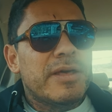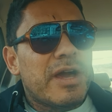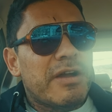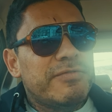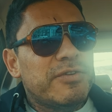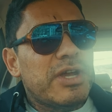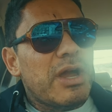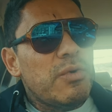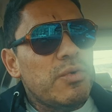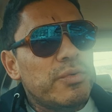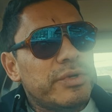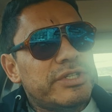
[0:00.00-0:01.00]
I forgot
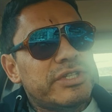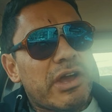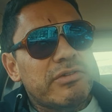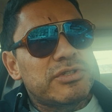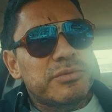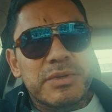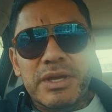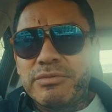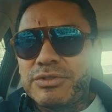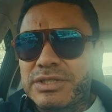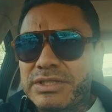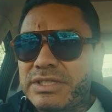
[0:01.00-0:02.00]
who reached out to me. It
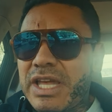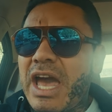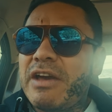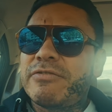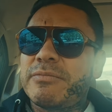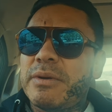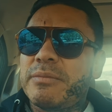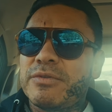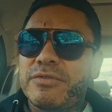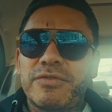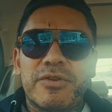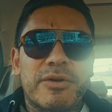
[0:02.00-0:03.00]
was a staff member
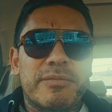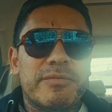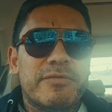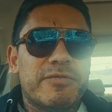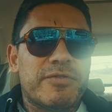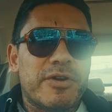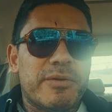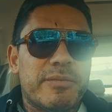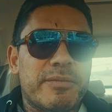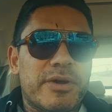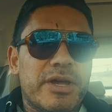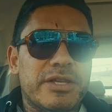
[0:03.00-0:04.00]
from
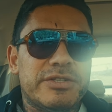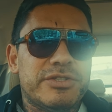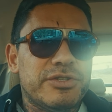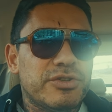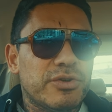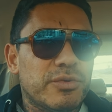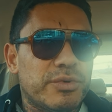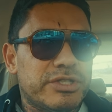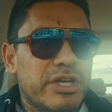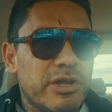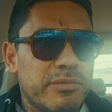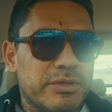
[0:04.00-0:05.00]
a senior
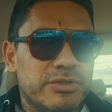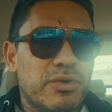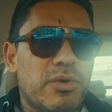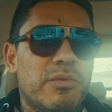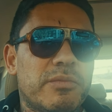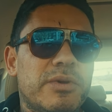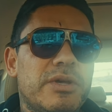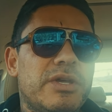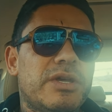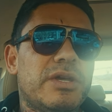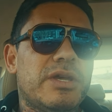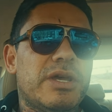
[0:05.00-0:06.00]
retirement home
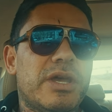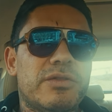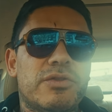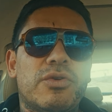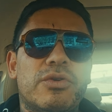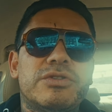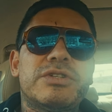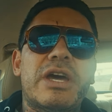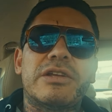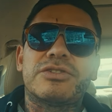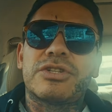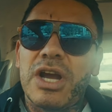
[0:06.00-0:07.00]
in the north
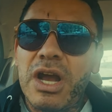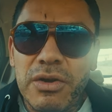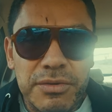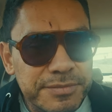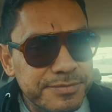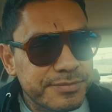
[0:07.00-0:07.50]
side of Chicago.